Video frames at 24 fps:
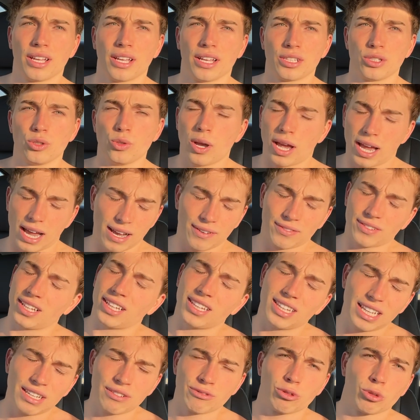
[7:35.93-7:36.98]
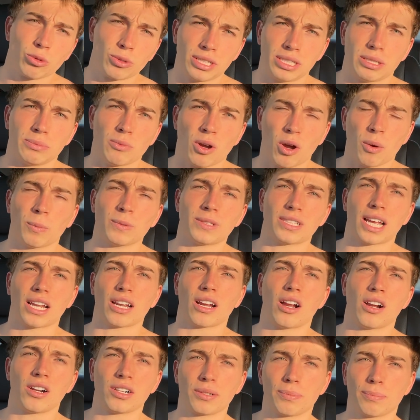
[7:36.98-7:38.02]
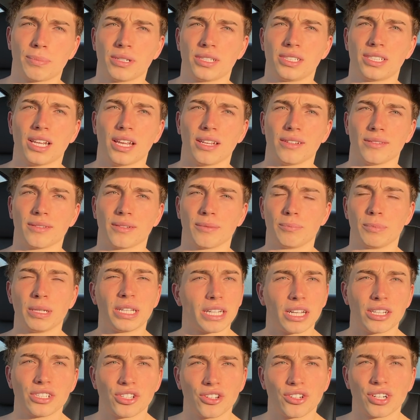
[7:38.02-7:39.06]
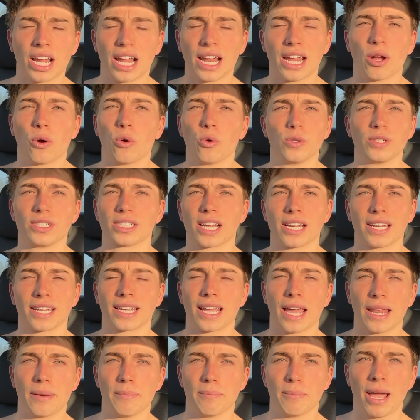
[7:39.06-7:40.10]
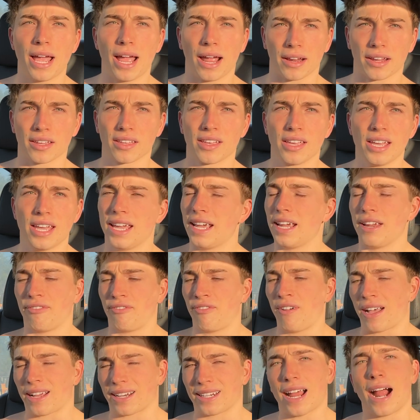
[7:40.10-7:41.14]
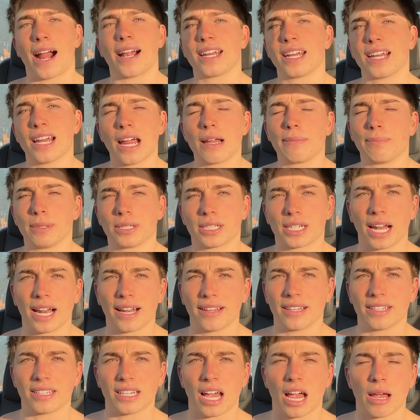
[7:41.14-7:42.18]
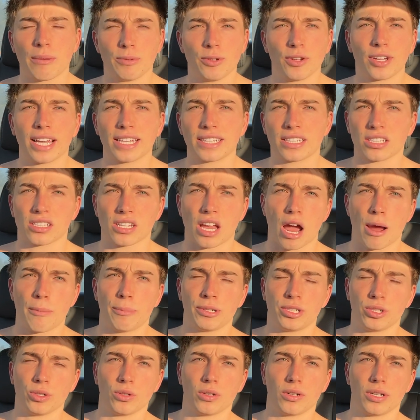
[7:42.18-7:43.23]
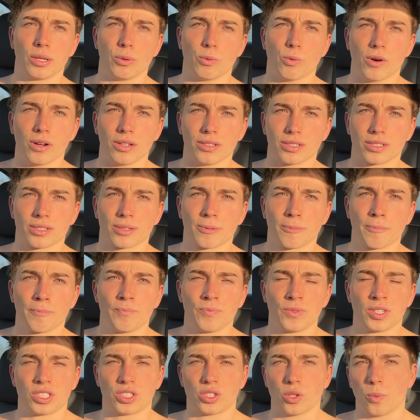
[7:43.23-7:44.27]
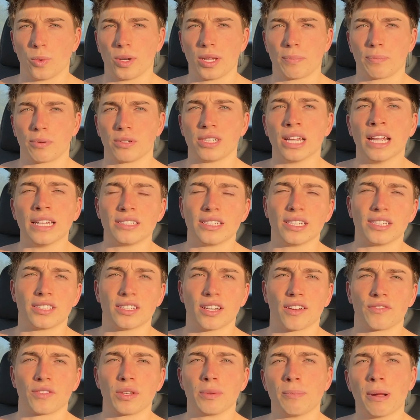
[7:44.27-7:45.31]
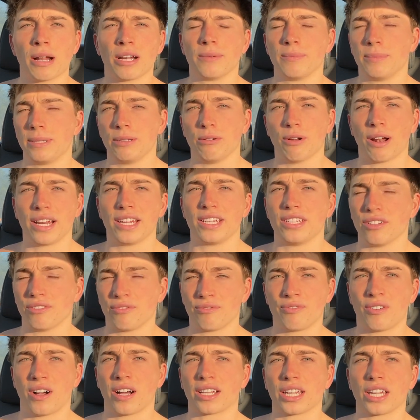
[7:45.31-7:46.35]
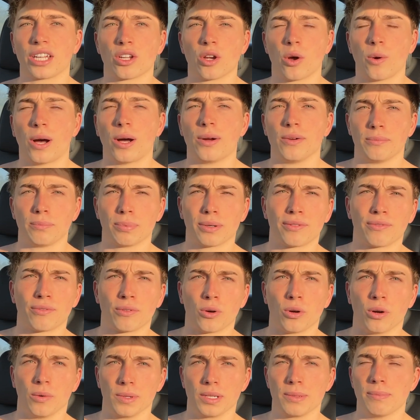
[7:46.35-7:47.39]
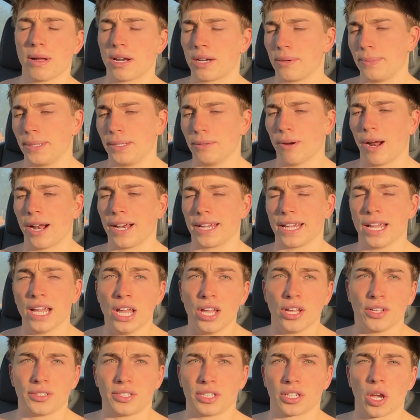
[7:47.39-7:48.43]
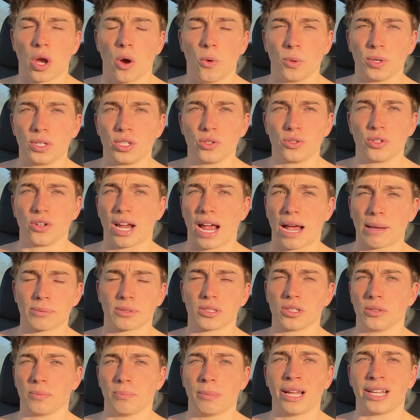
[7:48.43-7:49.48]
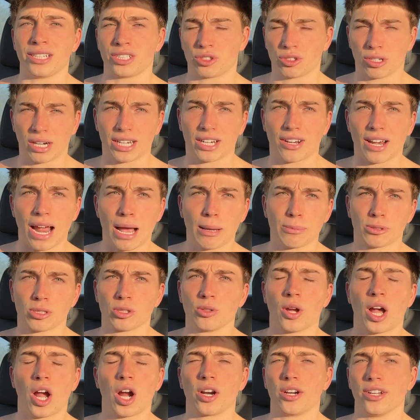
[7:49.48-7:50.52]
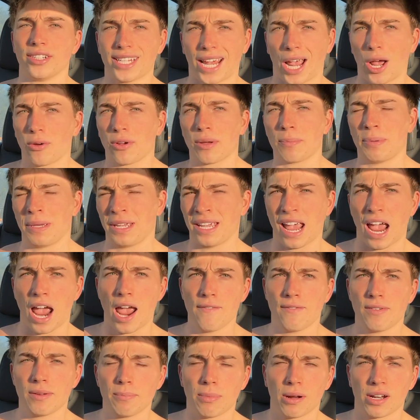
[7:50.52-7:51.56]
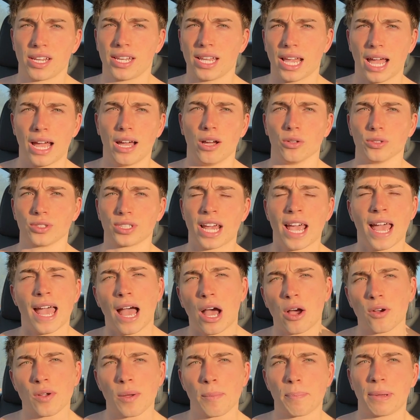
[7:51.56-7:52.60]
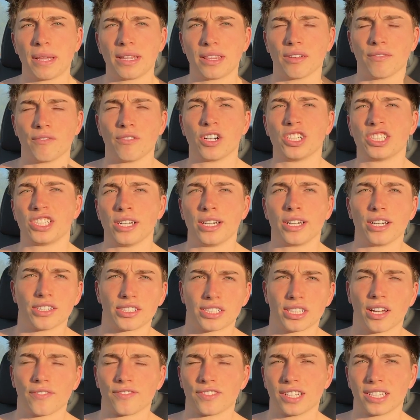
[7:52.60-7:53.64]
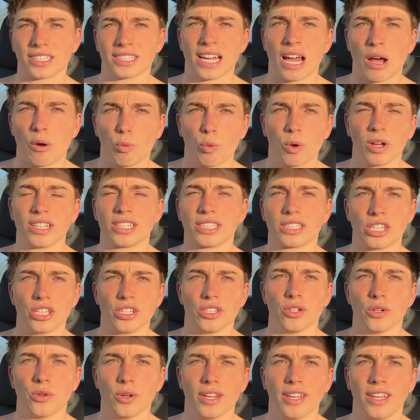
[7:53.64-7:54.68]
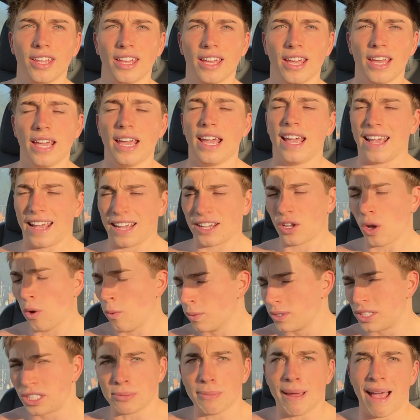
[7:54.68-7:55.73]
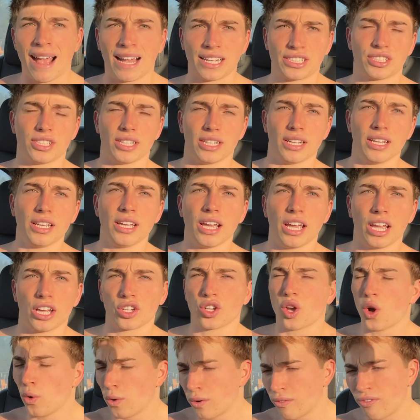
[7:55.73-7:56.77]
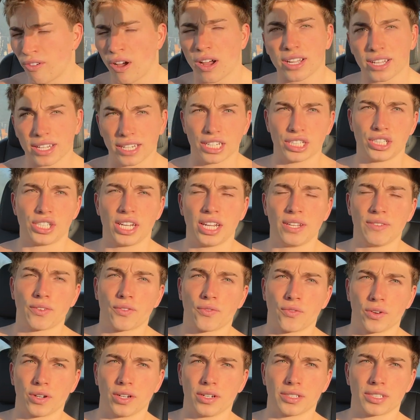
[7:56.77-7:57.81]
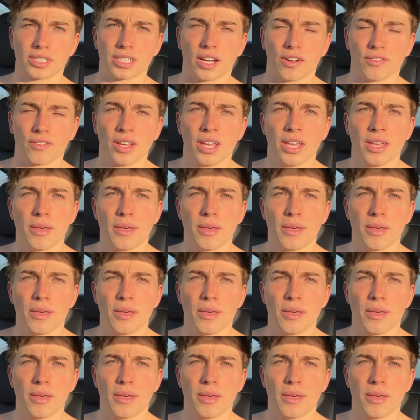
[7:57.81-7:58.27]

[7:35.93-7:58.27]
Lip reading: You have to live through these moments at 100% because you're not always going to get them back. In fact, 99% of the time, you get this opportunity once. So when it presents itself, you better be ready to fucking go out and perform. You better be ready to go and do your absolute best. Try your absolute hardest. Outcompete everybody else. Outcompete the version of yourself that's not willing to do it, and go and smash it. And go and fucking achieve it for yourself.